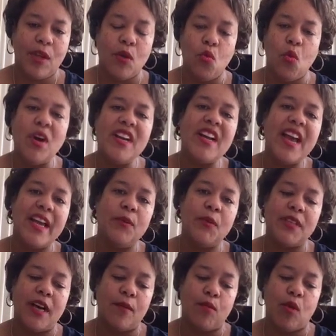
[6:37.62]
one night
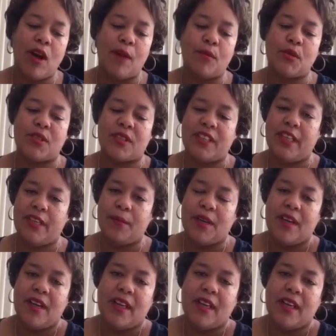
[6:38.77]
without proper sleep